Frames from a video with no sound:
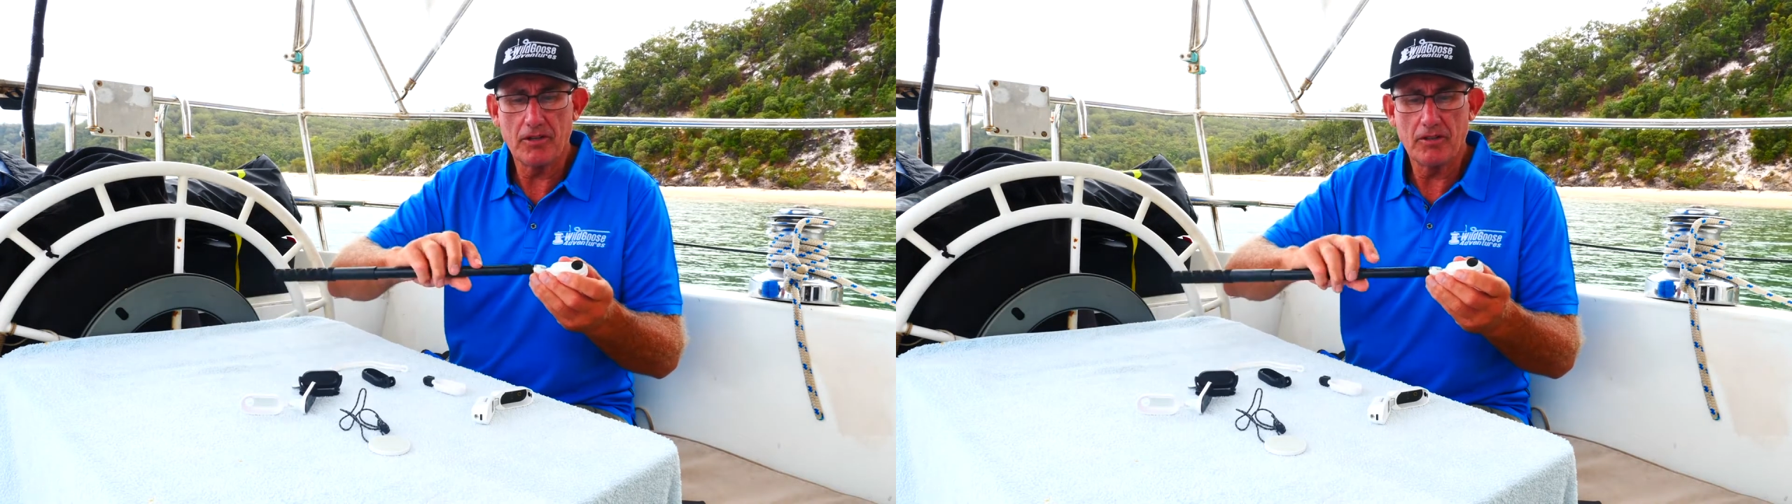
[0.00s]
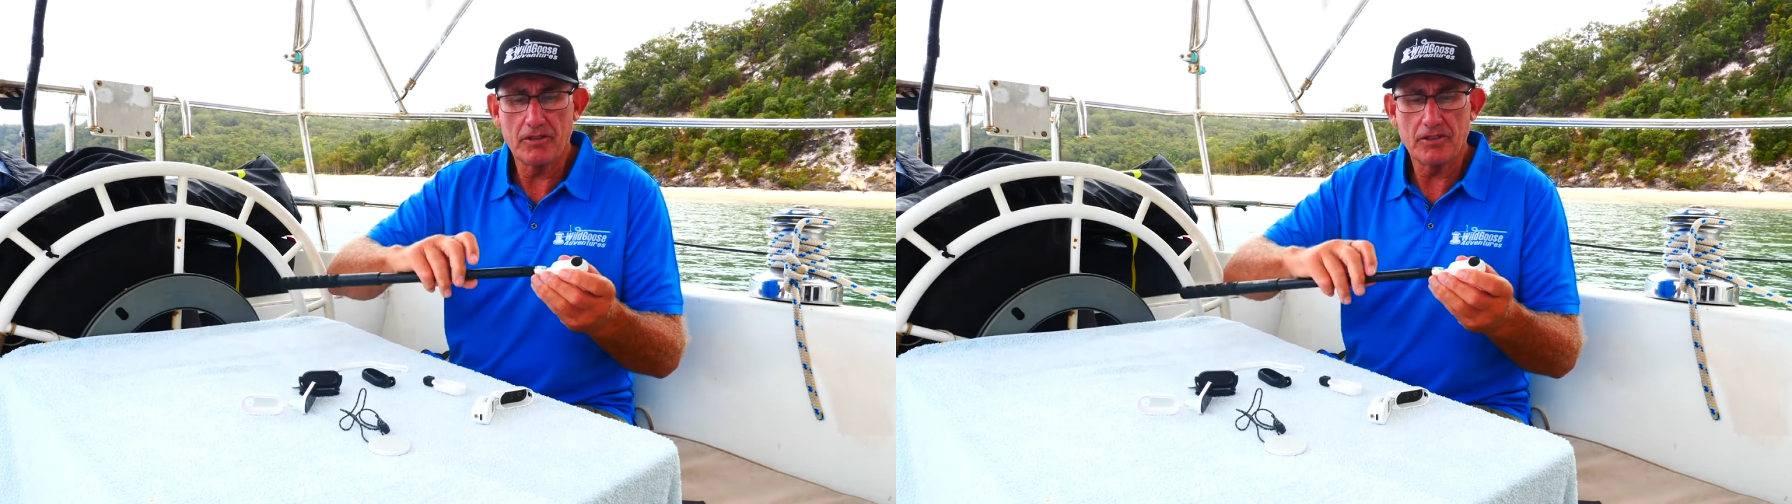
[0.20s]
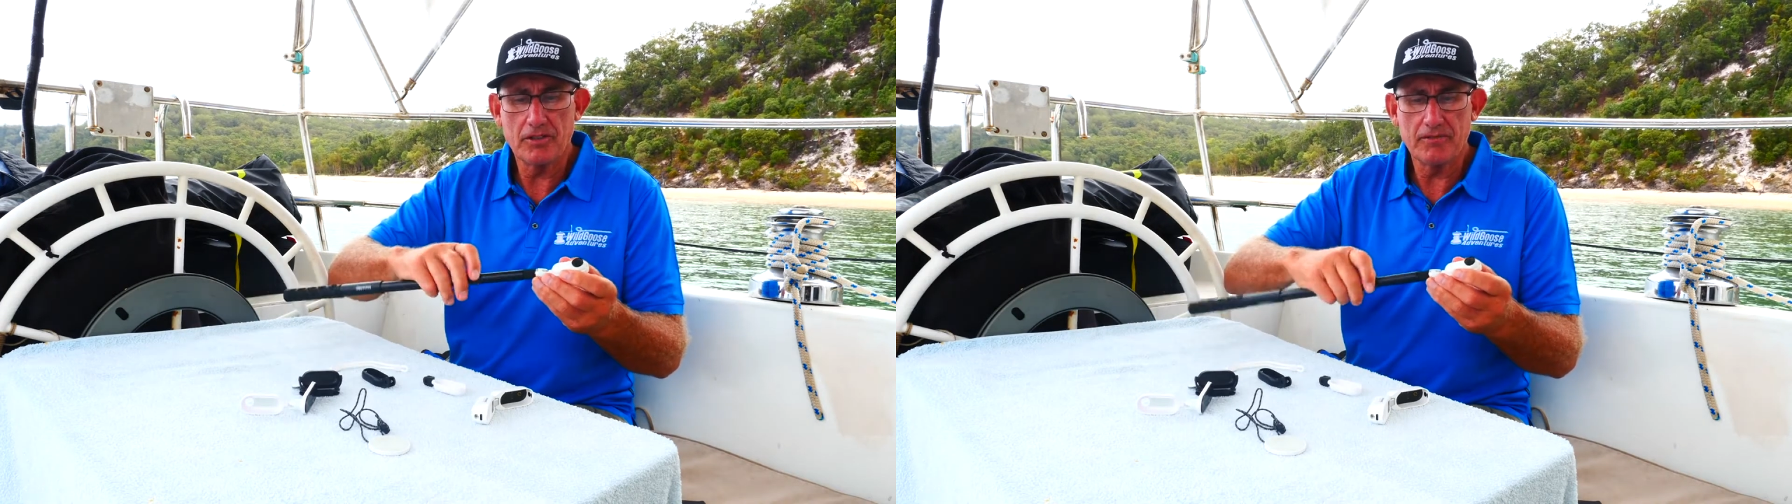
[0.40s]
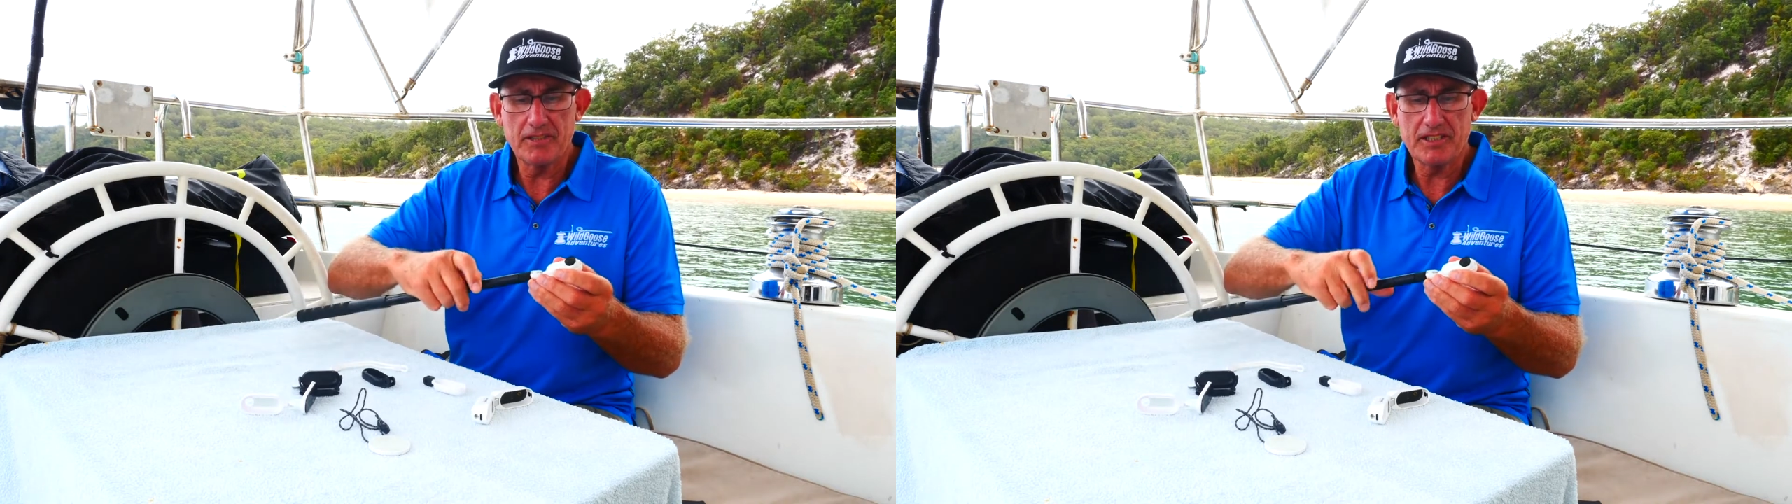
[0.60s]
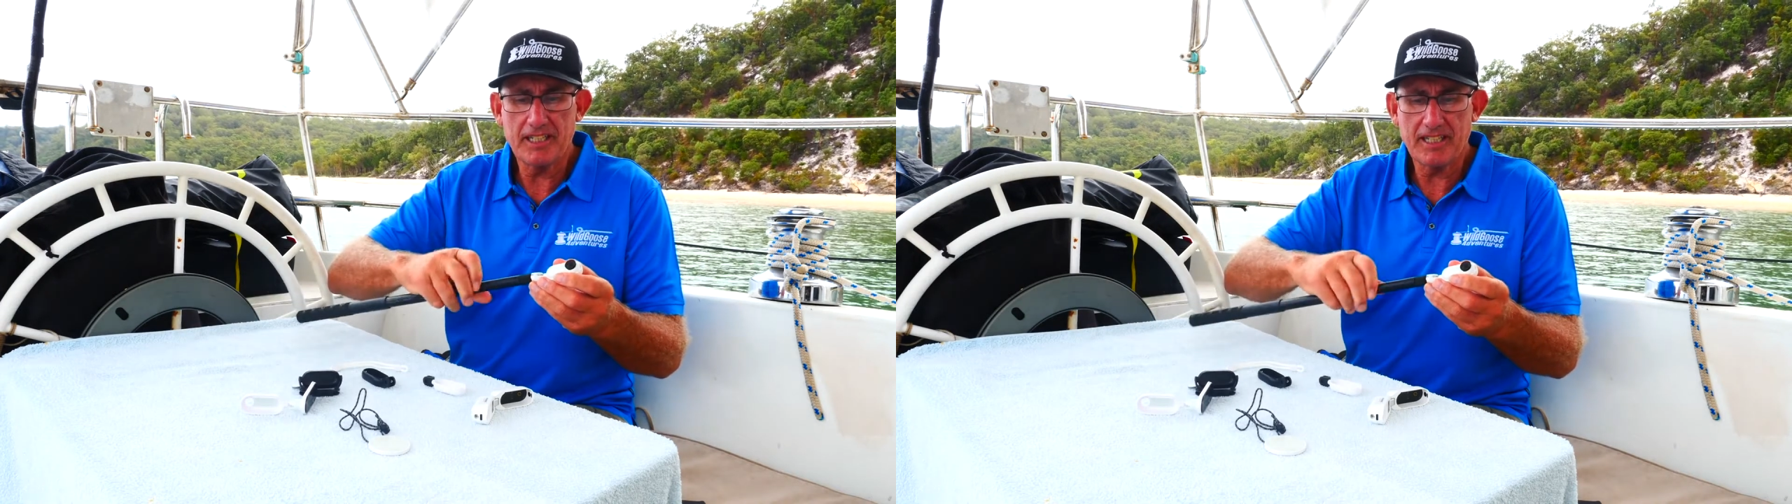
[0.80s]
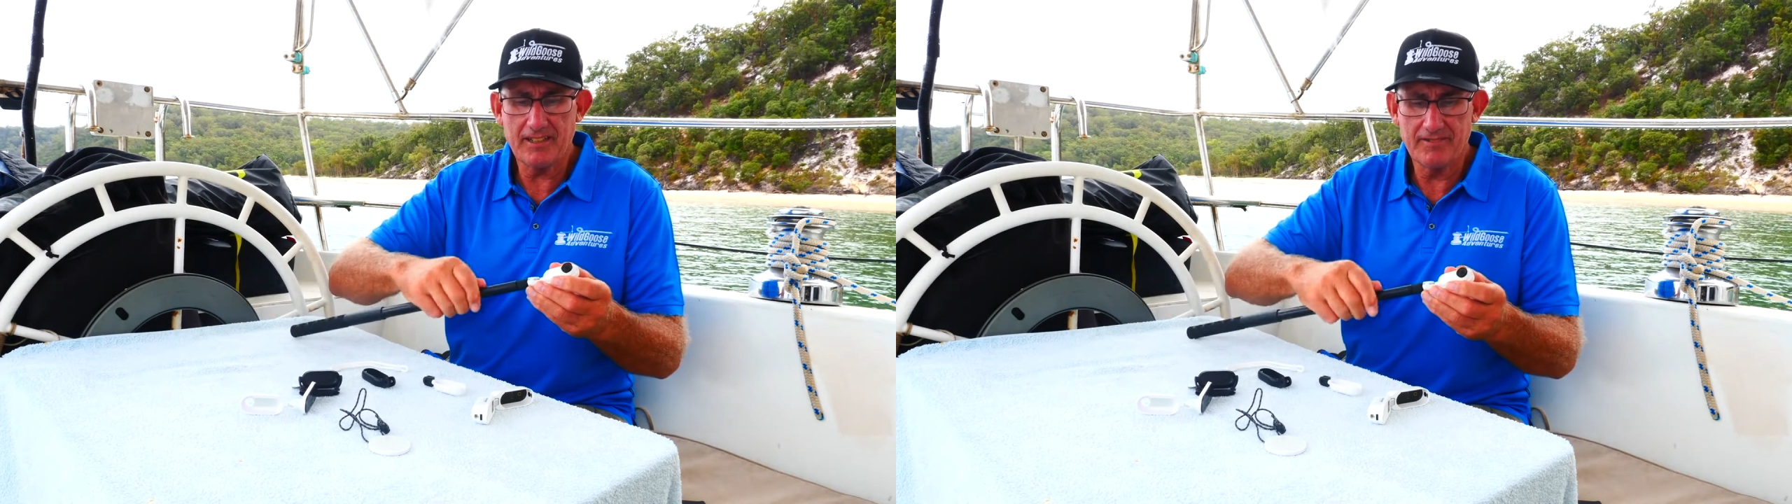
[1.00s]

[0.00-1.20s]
your selfie stick